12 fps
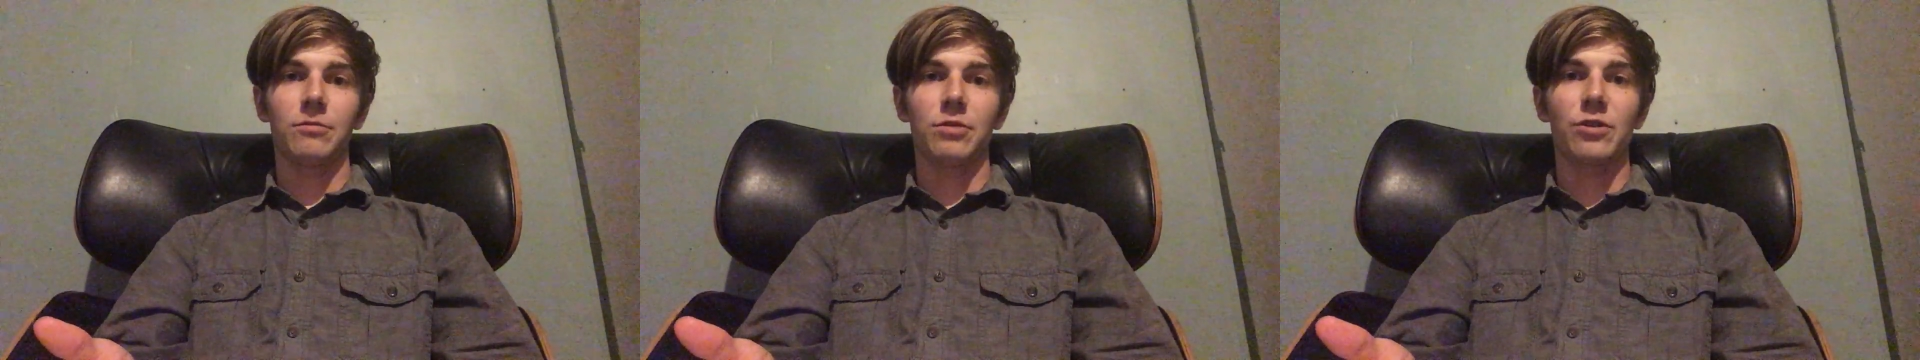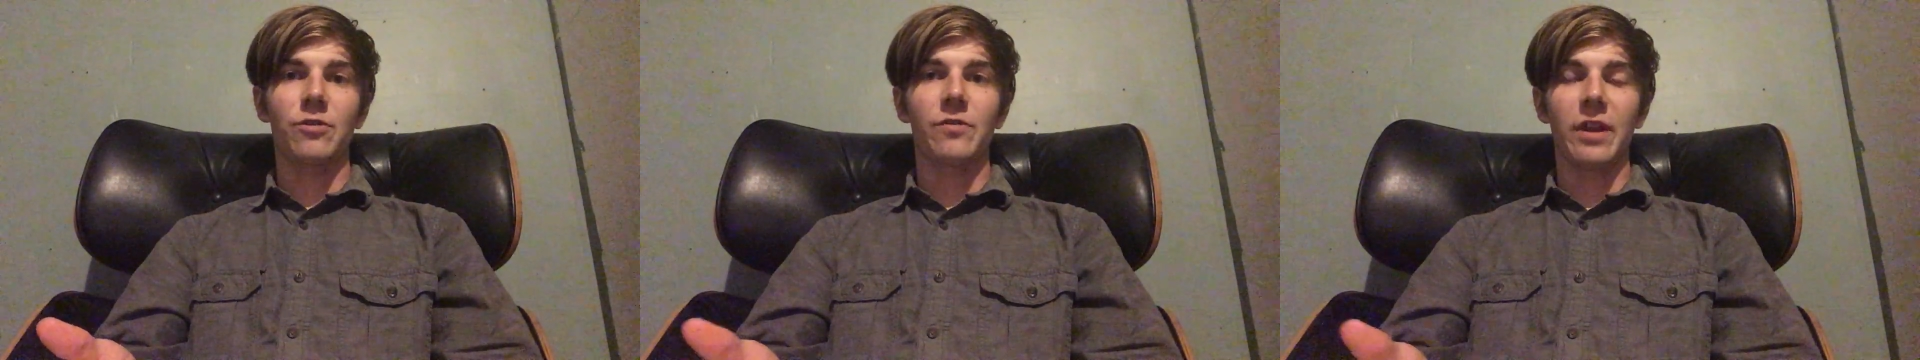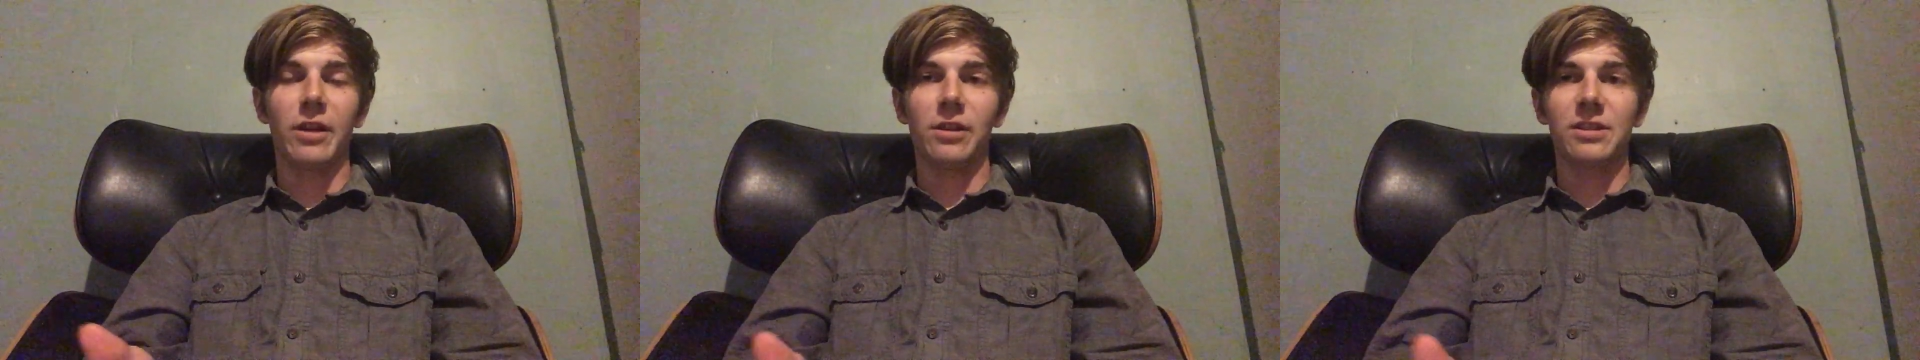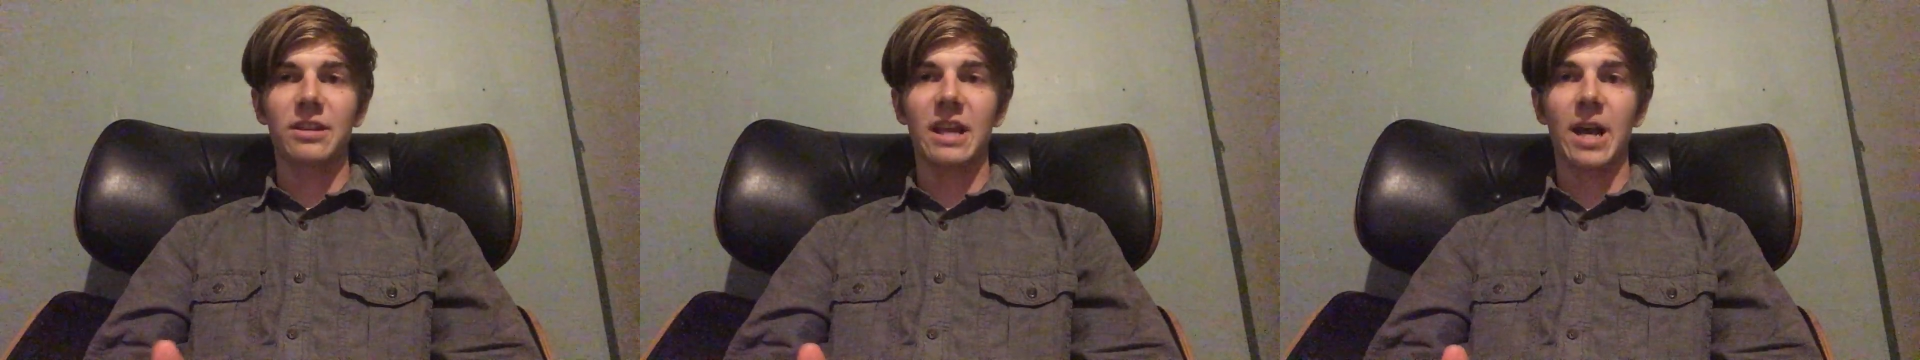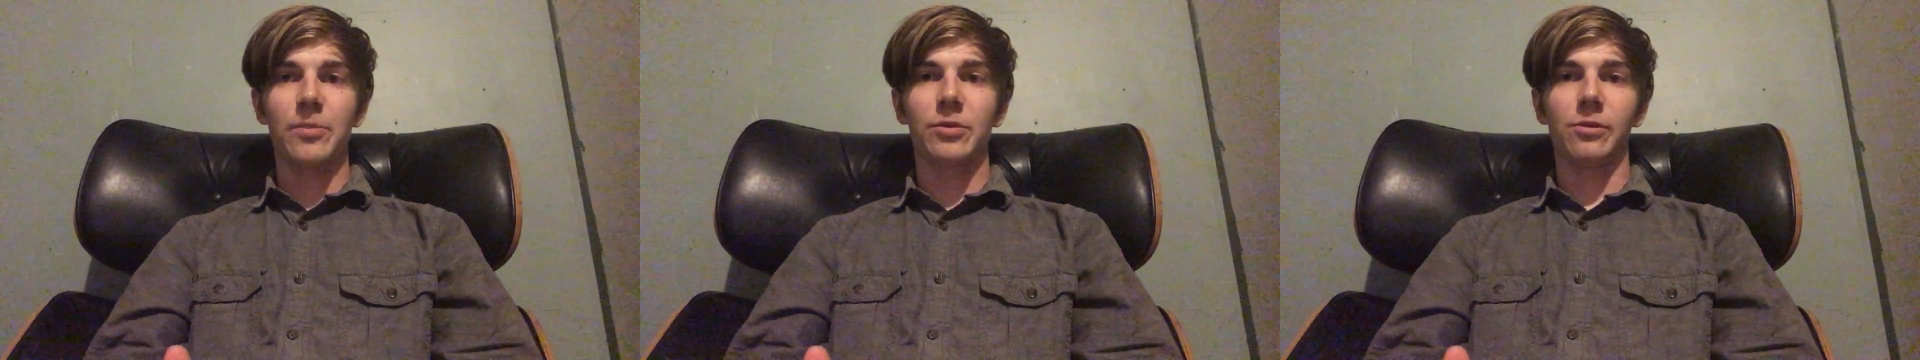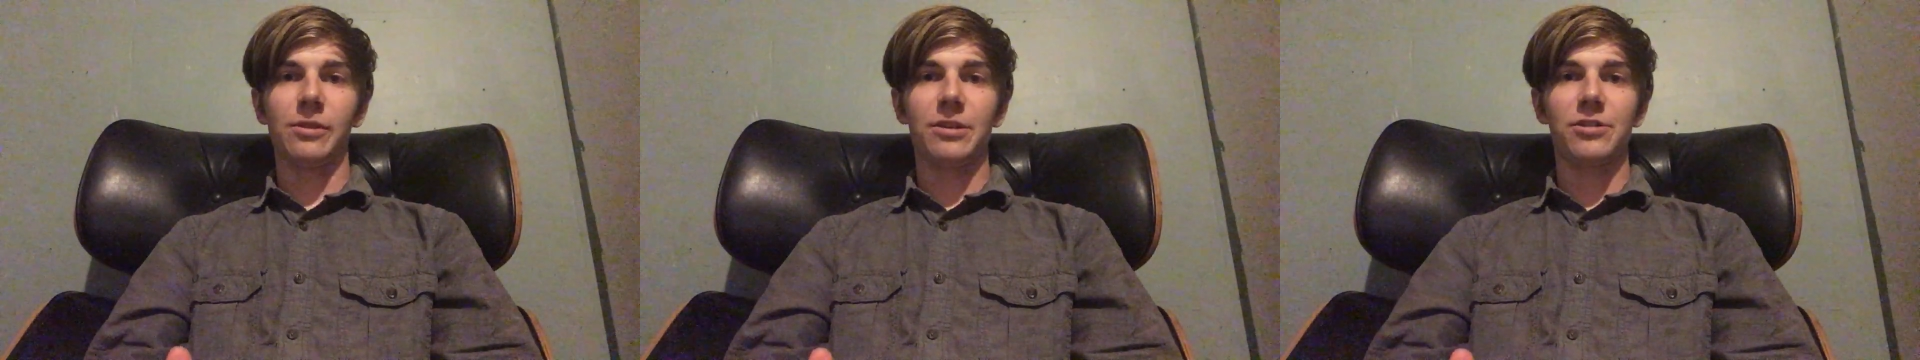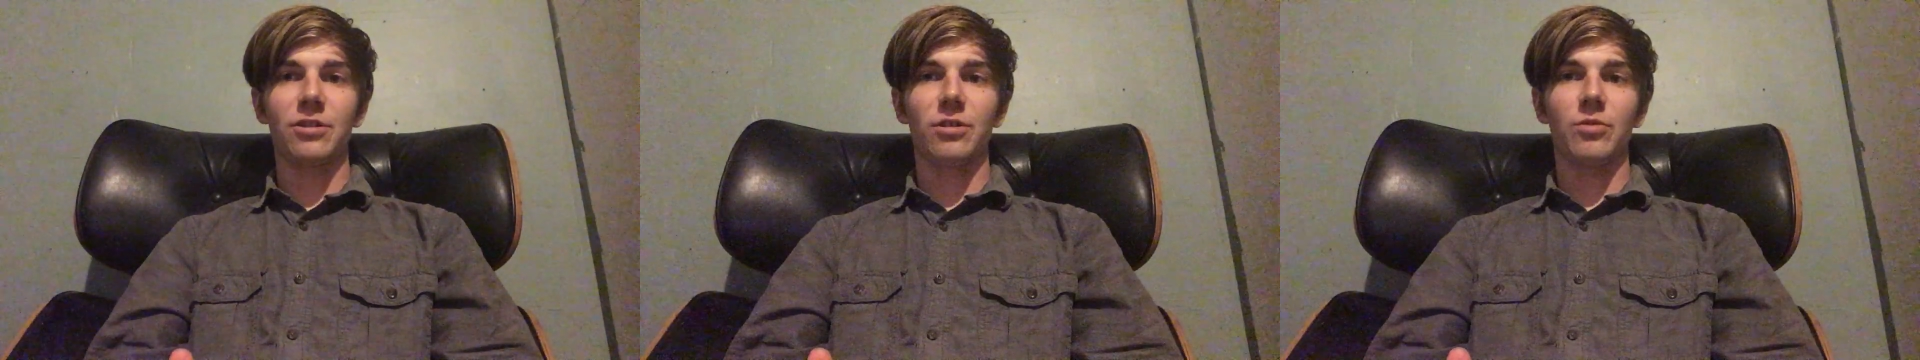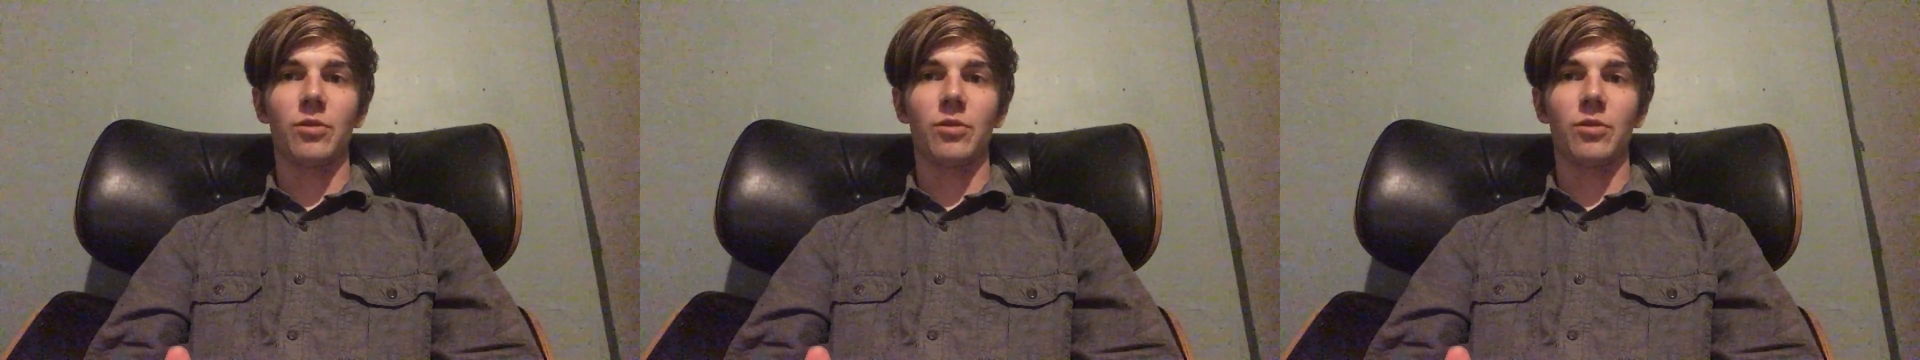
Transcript: surveillance capitalism,